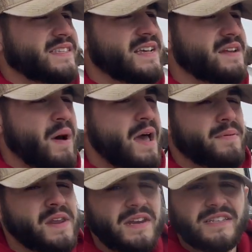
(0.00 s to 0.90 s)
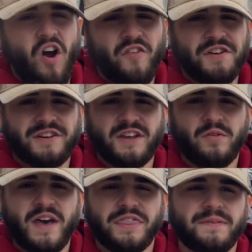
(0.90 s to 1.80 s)
In my opinion, it's harder to deal
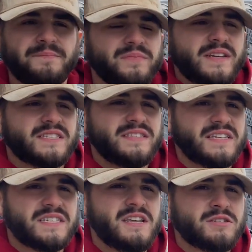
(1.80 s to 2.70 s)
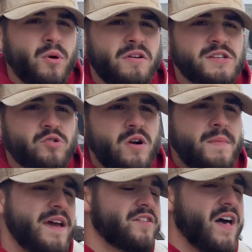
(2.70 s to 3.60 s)
with. This winter storm
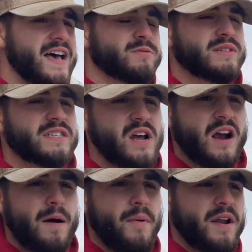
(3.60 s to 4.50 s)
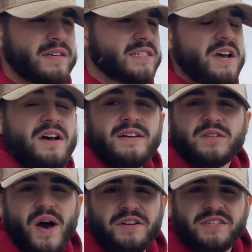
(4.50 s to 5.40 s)
and the last one snuck up on us.
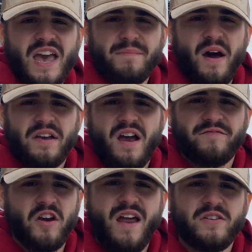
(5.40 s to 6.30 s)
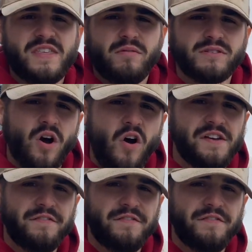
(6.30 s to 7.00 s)
So I just came out here after everything was already